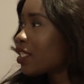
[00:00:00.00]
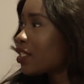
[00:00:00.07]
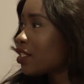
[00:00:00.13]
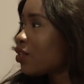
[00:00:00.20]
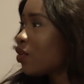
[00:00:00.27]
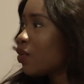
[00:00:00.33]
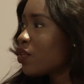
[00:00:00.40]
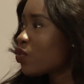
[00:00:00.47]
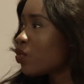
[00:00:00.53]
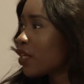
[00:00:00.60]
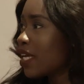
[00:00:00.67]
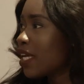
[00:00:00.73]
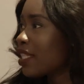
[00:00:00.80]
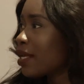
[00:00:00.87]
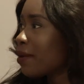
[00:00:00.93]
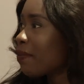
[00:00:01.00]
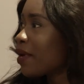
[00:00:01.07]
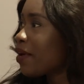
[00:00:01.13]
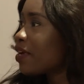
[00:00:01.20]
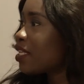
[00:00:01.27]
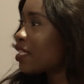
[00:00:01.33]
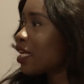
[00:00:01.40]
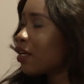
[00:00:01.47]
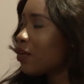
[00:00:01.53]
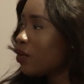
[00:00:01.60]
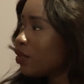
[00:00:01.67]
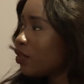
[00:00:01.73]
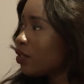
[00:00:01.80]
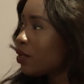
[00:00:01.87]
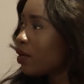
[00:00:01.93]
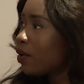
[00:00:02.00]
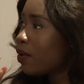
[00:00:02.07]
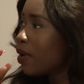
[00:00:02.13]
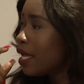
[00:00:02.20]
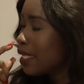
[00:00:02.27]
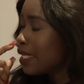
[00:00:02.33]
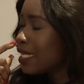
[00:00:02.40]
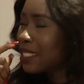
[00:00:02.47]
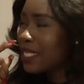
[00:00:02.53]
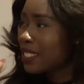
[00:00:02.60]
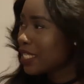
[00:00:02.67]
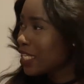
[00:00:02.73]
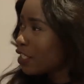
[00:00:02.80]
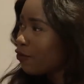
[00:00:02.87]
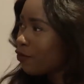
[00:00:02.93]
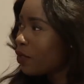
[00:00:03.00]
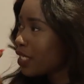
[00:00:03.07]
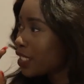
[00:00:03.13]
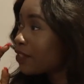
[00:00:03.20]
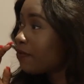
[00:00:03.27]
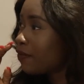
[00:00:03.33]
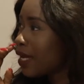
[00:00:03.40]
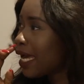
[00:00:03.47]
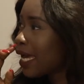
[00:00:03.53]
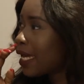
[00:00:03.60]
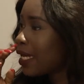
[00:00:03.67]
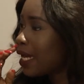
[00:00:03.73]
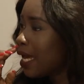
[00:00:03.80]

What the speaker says: It's, you know, it's okay. Their parents are not, you know, they're successful, it's fine.